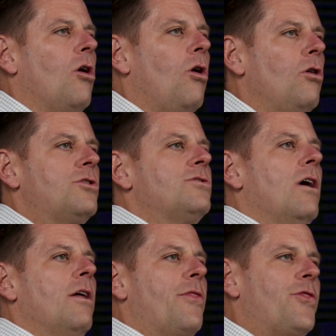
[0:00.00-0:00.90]

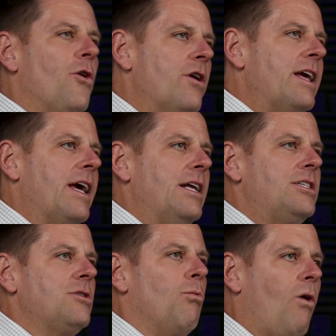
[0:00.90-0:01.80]
Ultra
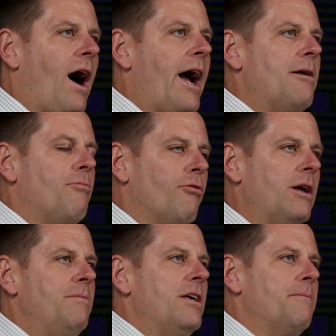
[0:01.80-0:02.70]
30-inch wide
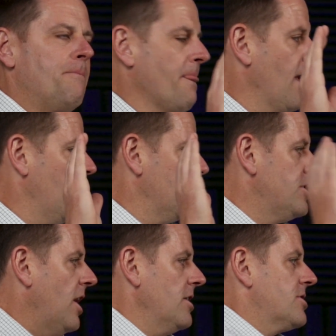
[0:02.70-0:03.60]
premium
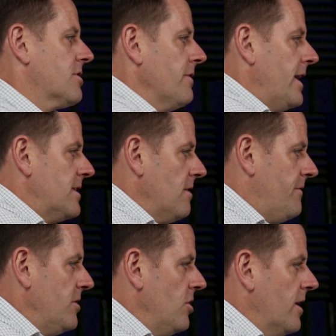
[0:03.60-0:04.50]
touchscreen. So if
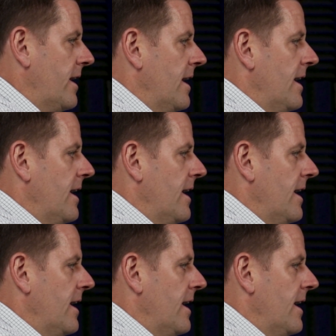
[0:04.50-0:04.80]
you look